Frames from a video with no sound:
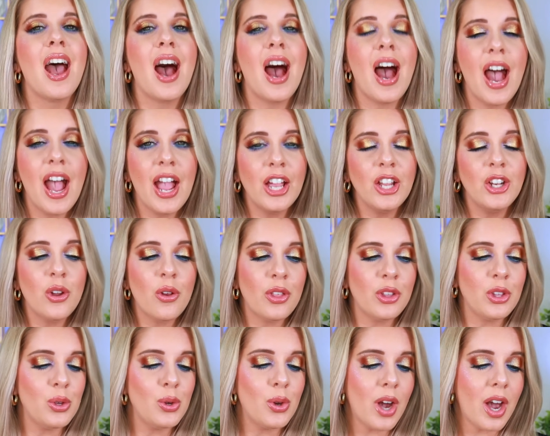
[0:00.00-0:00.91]
I know
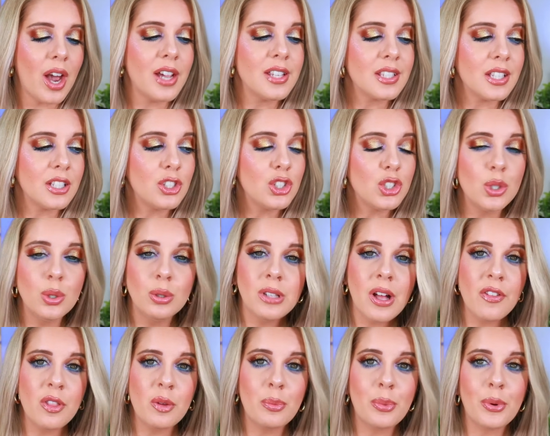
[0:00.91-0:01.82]
that you guys do
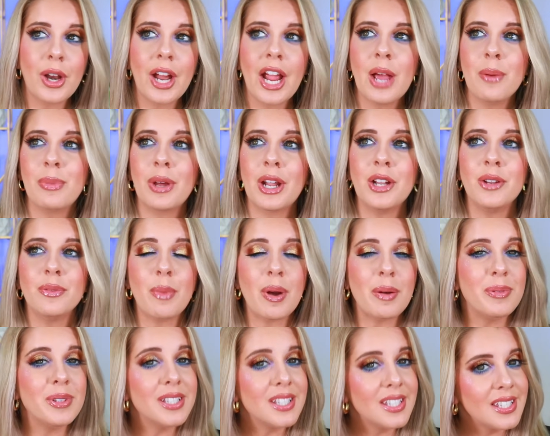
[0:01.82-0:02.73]
love the brand, but
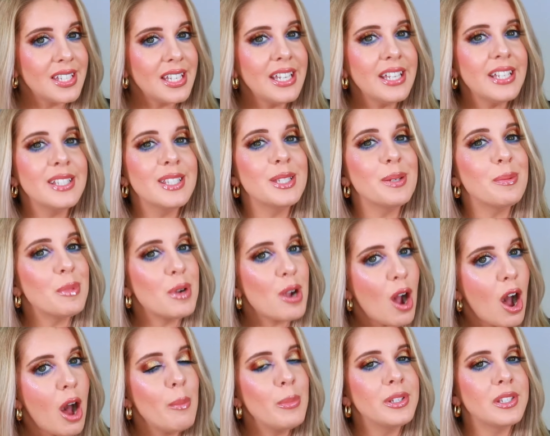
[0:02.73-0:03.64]
I've been seeing some
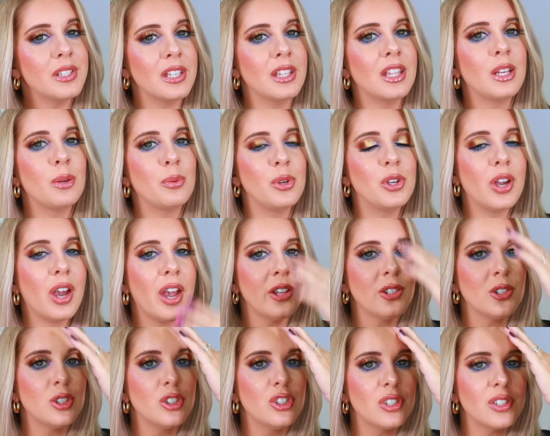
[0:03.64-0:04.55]
comments lately where you
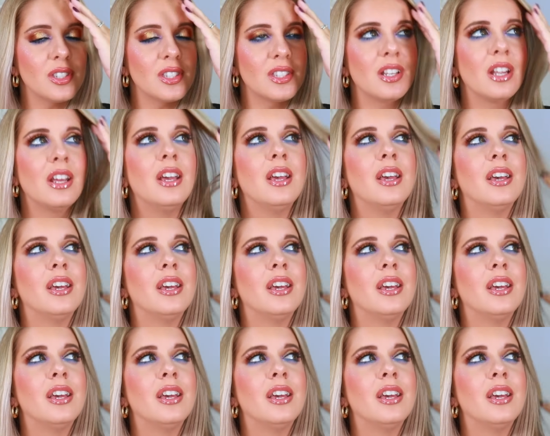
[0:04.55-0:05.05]
guys are just